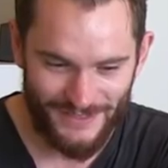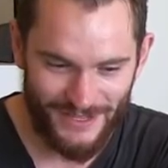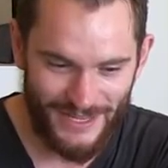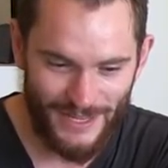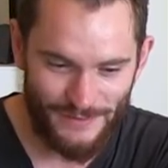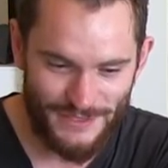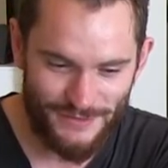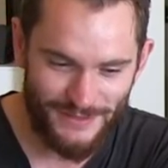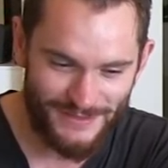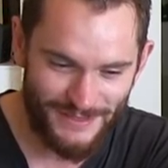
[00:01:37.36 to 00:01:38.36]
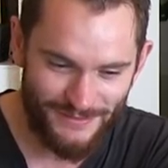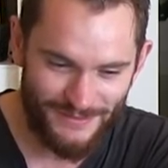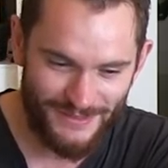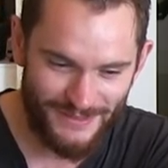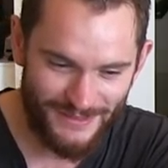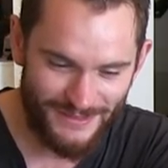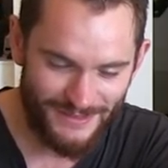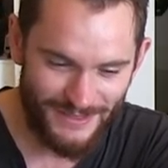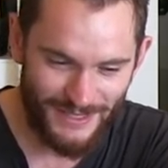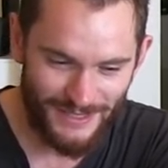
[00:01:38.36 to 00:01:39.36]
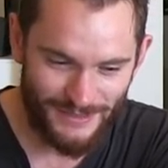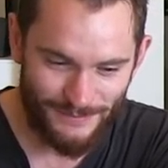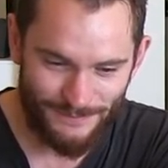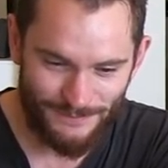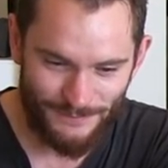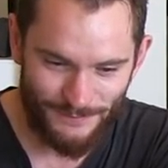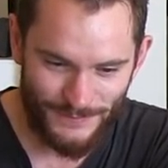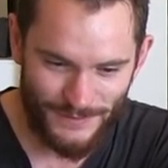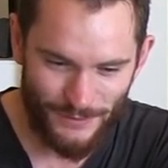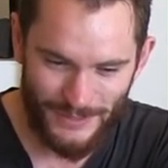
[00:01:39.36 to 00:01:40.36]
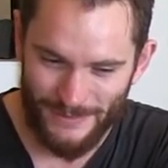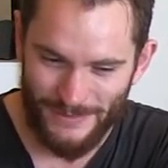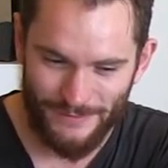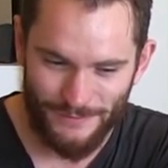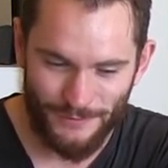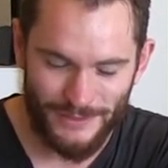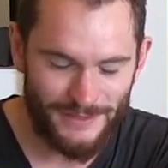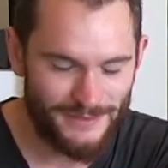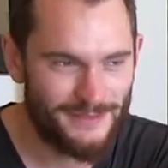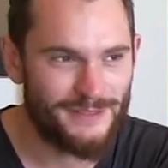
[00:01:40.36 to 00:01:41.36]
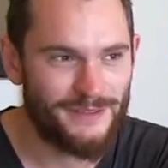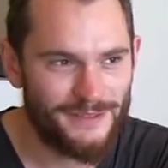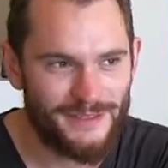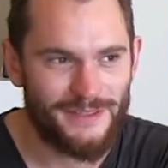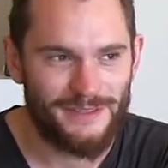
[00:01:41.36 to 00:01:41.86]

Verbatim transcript: the kind of heavy duty stuff. Um, so yeah, about four years, I would say.